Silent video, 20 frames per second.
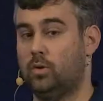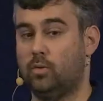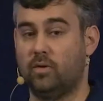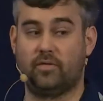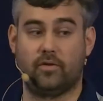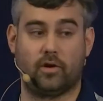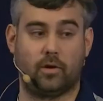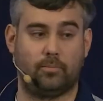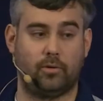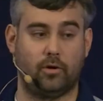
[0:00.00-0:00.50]
with
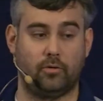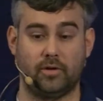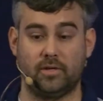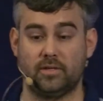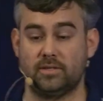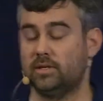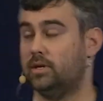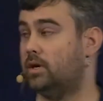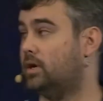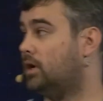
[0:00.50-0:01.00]
their
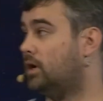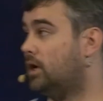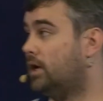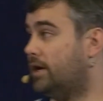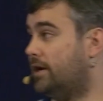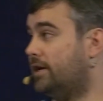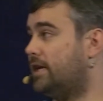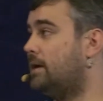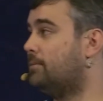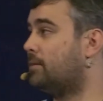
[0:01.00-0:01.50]
opponent.
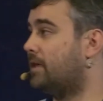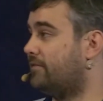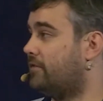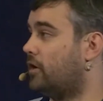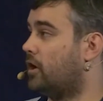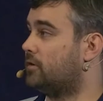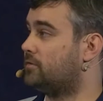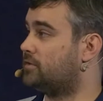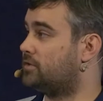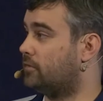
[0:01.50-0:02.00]
In a game like
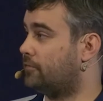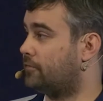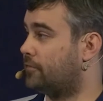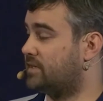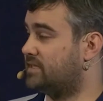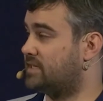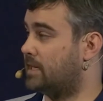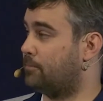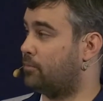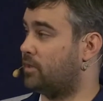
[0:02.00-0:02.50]
Hearthstone, for
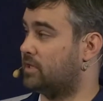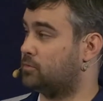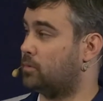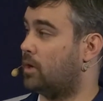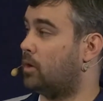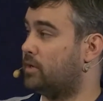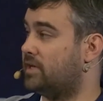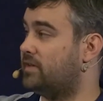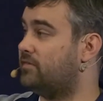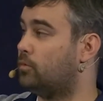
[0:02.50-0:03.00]
example, as
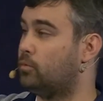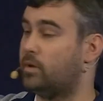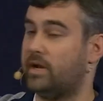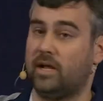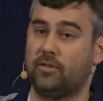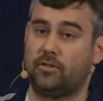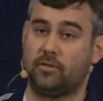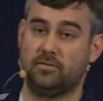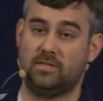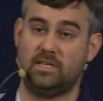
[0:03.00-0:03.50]
well, even
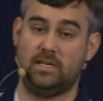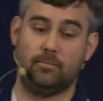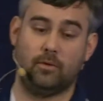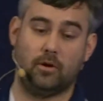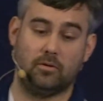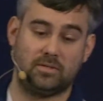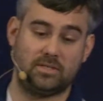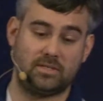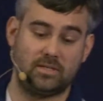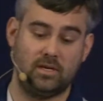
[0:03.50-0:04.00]
without those
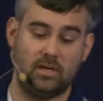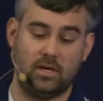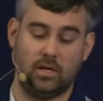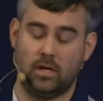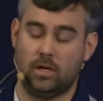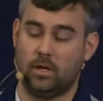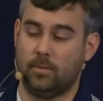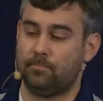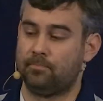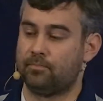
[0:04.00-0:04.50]
emotes,
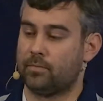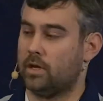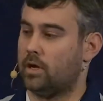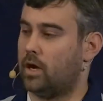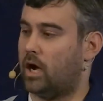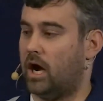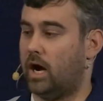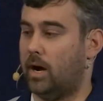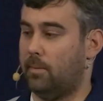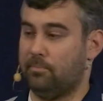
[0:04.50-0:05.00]

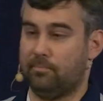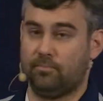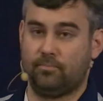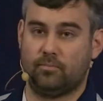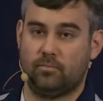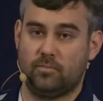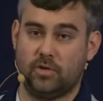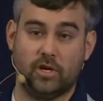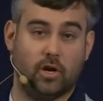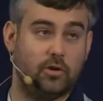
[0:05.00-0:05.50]

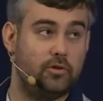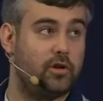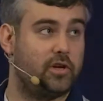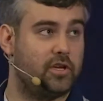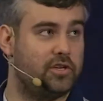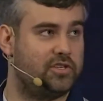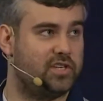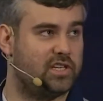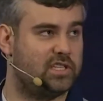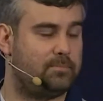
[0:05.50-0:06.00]
you
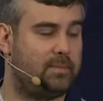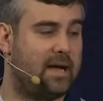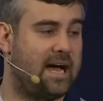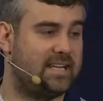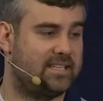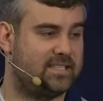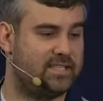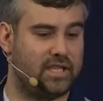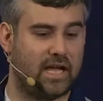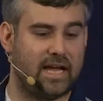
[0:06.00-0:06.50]
could just
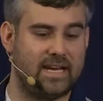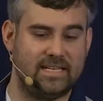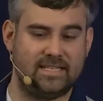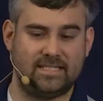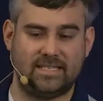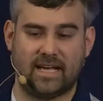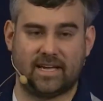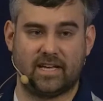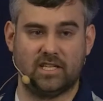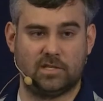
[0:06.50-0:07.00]
pass 90
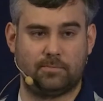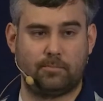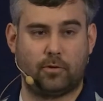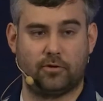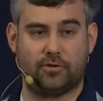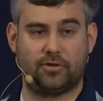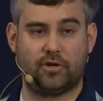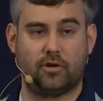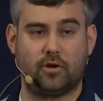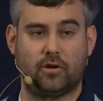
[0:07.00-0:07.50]
seconds per
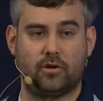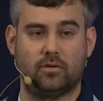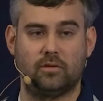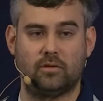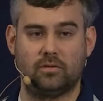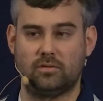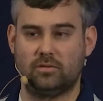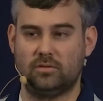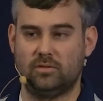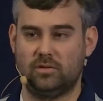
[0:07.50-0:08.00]
turn.
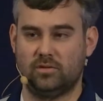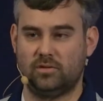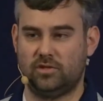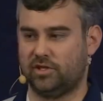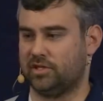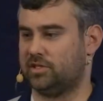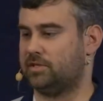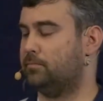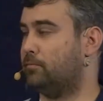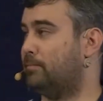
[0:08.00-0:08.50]

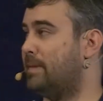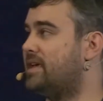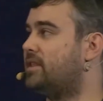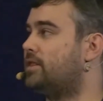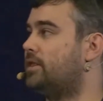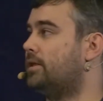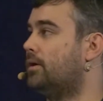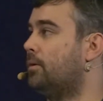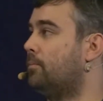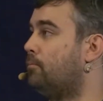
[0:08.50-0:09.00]
Just make
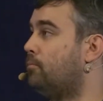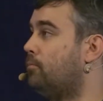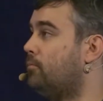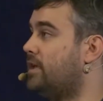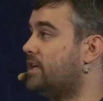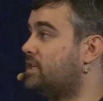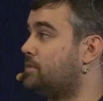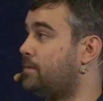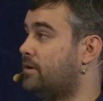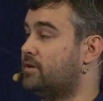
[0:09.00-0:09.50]
the
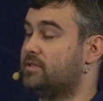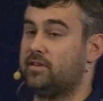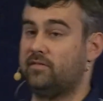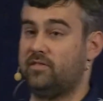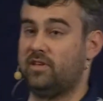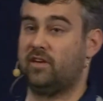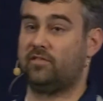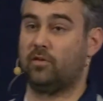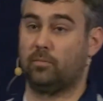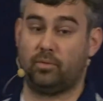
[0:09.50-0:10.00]
experience of
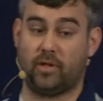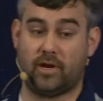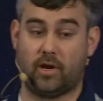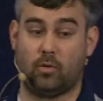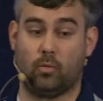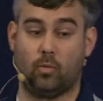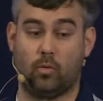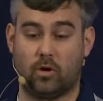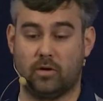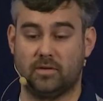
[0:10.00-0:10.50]
the other player
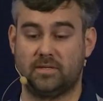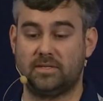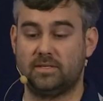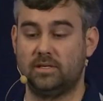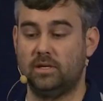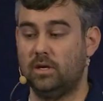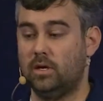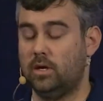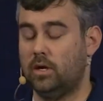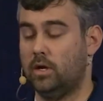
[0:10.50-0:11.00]
worse.
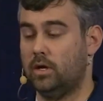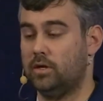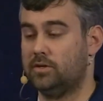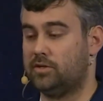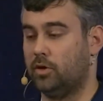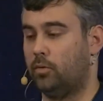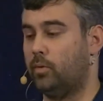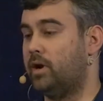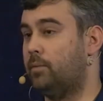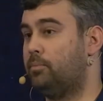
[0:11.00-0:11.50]

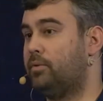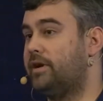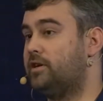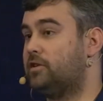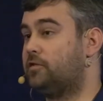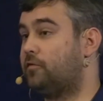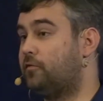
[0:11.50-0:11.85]
So when a player is